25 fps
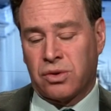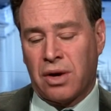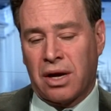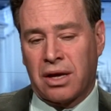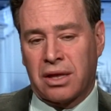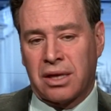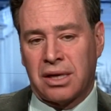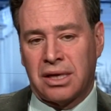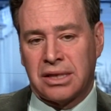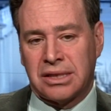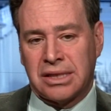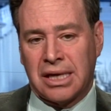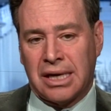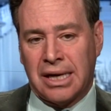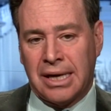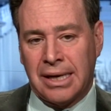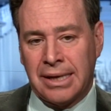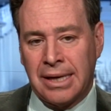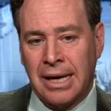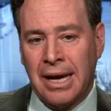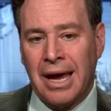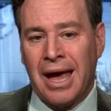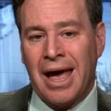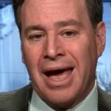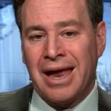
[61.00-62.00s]
strengthen
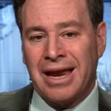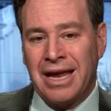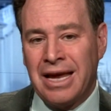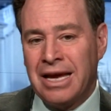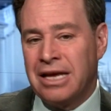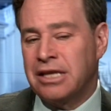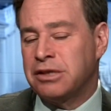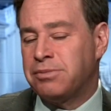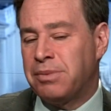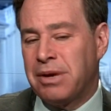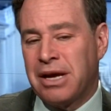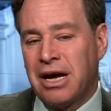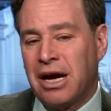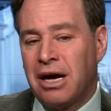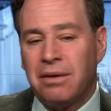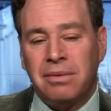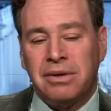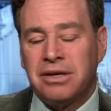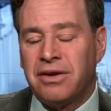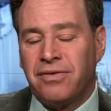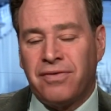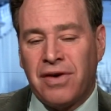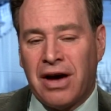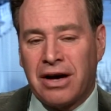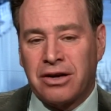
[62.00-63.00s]
Assad, and he has become
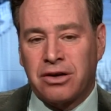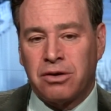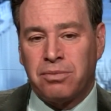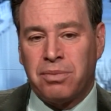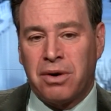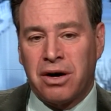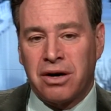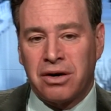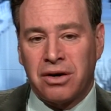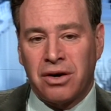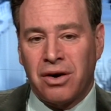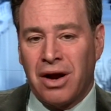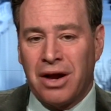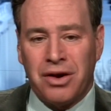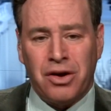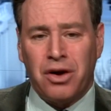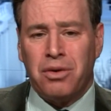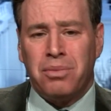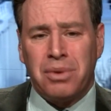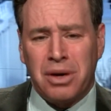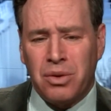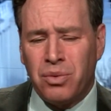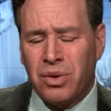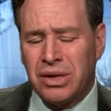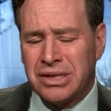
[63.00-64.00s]
a de facto partner, and
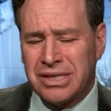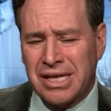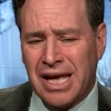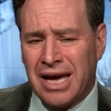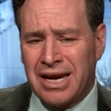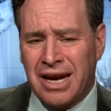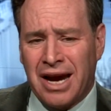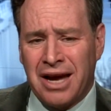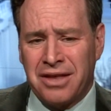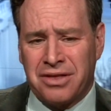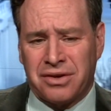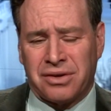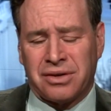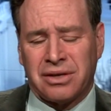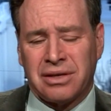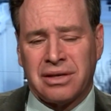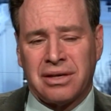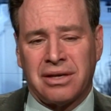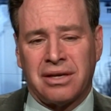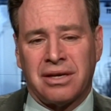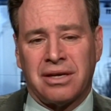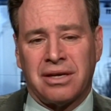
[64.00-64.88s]
nobody wants that either.